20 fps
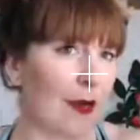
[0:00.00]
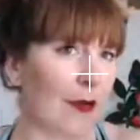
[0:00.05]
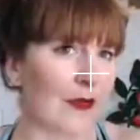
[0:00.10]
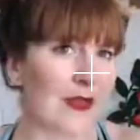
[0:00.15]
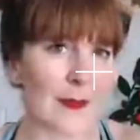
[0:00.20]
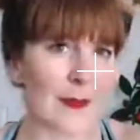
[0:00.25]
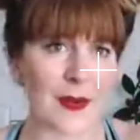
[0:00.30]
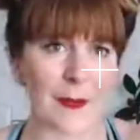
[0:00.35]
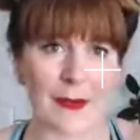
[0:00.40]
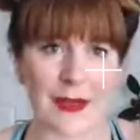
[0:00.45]

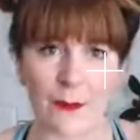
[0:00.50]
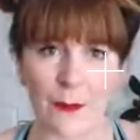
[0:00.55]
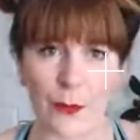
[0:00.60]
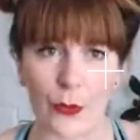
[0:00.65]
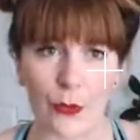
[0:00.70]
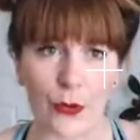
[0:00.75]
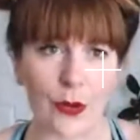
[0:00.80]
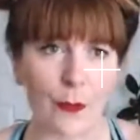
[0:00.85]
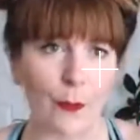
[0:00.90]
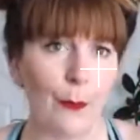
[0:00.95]
Somebody might have
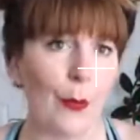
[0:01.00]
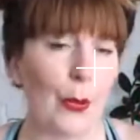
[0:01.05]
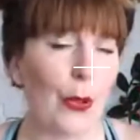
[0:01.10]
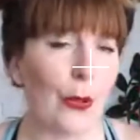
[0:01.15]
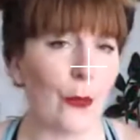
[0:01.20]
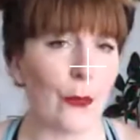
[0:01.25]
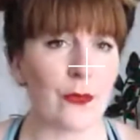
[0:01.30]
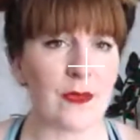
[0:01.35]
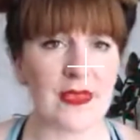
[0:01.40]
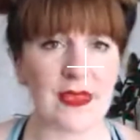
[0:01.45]
broken a
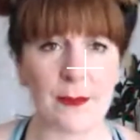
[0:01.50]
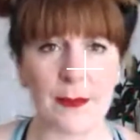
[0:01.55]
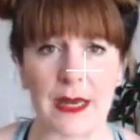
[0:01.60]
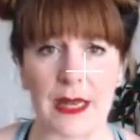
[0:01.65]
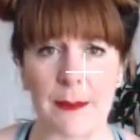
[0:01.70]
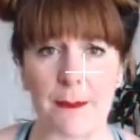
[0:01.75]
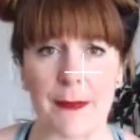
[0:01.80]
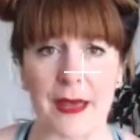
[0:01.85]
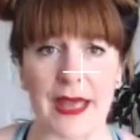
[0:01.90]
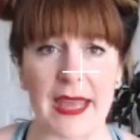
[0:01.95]
bone.
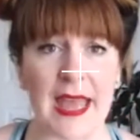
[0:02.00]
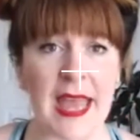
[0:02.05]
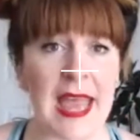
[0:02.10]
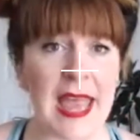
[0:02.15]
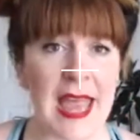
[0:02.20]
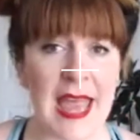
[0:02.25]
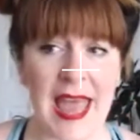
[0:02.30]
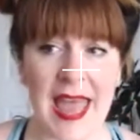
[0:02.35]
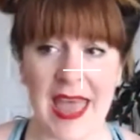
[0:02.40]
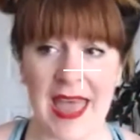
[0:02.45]
Somebody might
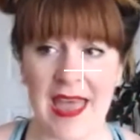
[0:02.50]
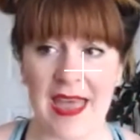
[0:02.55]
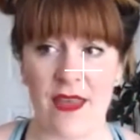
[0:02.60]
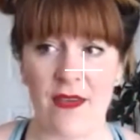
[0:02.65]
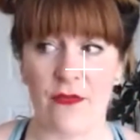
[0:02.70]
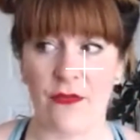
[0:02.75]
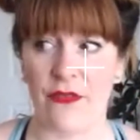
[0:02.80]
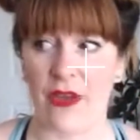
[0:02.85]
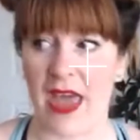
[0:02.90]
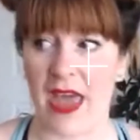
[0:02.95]

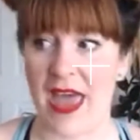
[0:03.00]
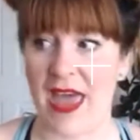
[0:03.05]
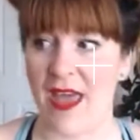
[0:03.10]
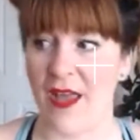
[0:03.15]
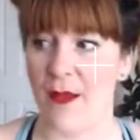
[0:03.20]
have,